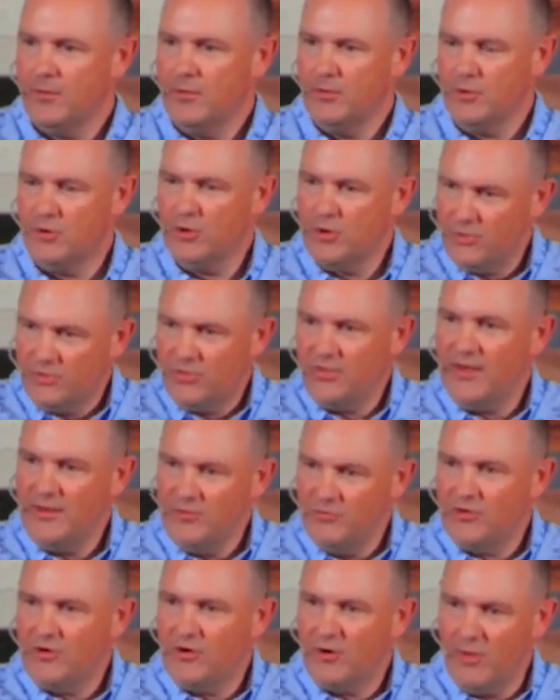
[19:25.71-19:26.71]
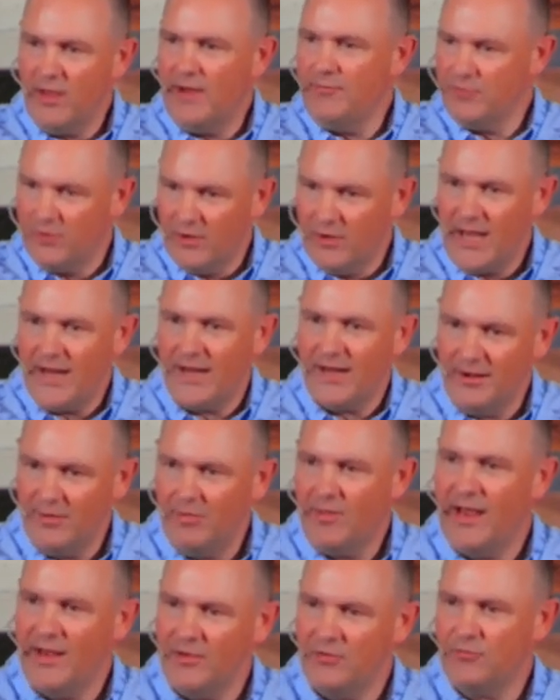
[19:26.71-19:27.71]
the good things in our life, they're not going to
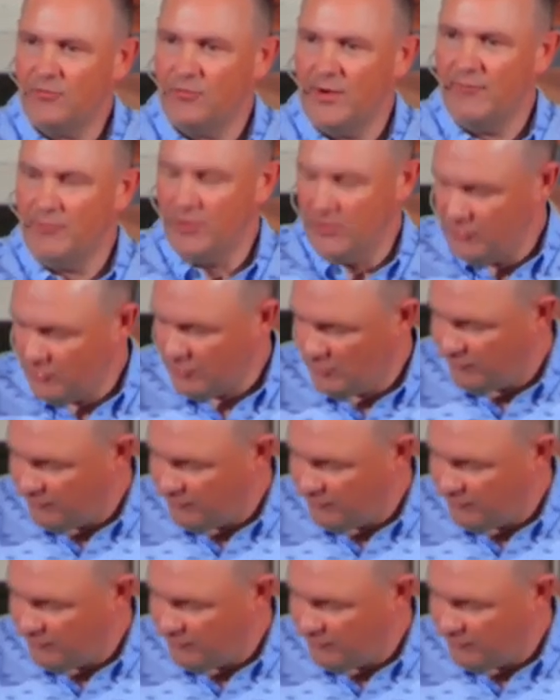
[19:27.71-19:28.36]
last forever. So,